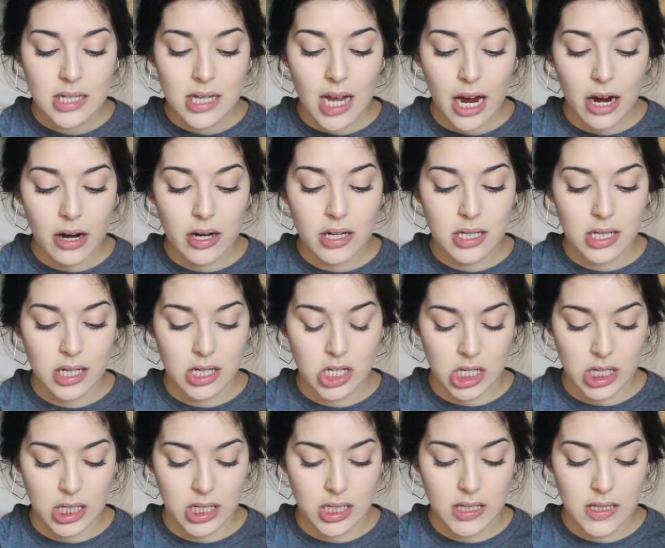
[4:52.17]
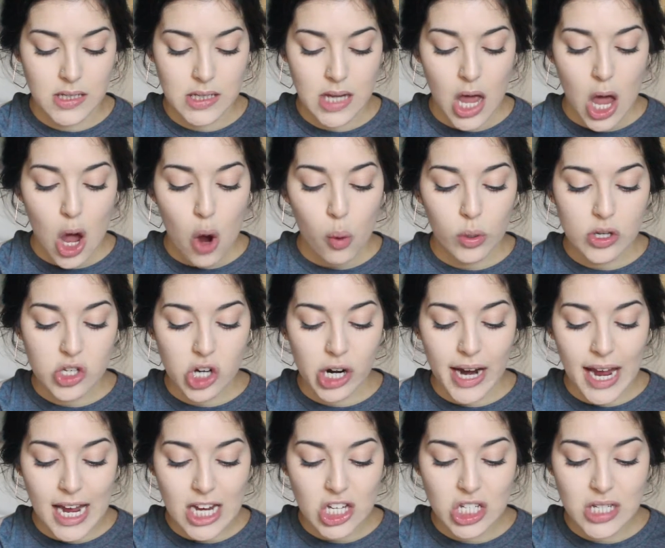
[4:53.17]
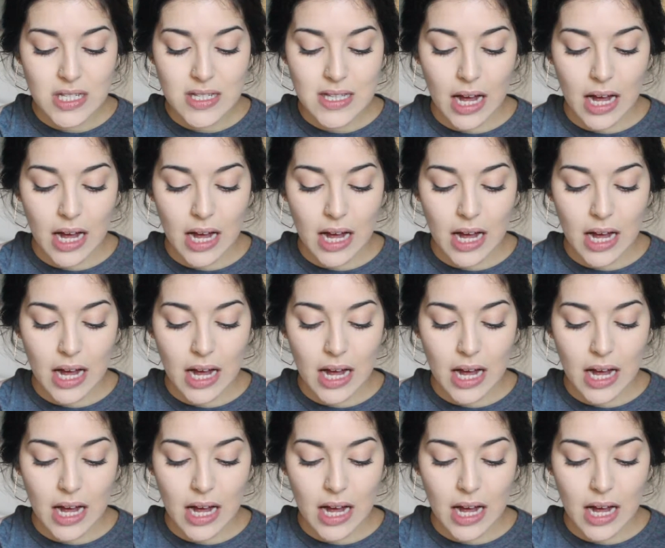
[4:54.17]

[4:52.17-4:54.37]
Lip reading: teratogens, which are agents